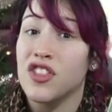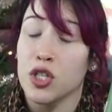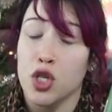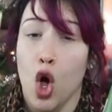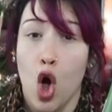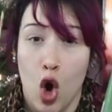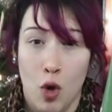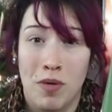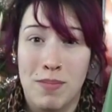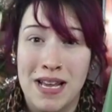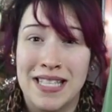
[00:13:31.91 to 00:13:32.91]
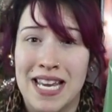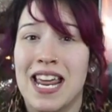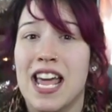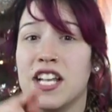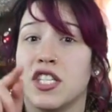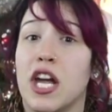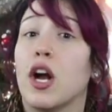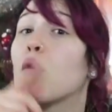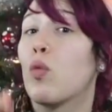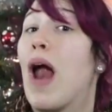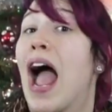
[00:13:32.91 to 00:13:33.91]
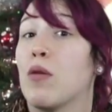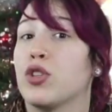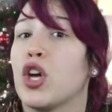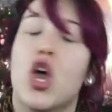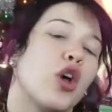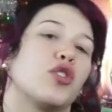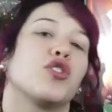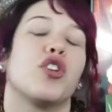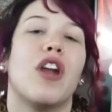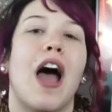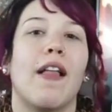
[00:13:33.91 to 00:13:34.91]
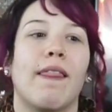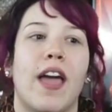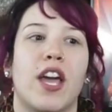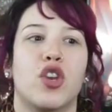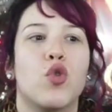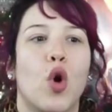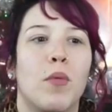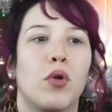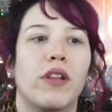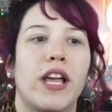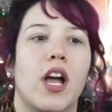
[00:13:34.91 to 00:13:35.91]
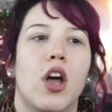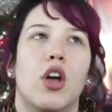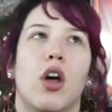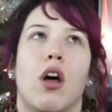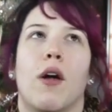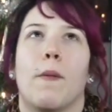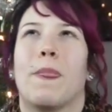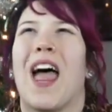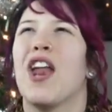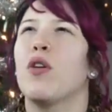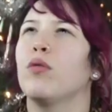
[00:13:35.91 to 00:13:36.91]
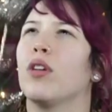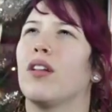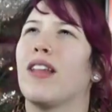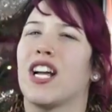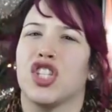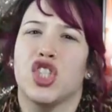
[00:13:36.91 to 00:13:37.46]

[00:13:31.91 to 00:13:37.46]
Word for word: that there's jojoba beads in it is they're round. So they're not like normal, like, I don't, like a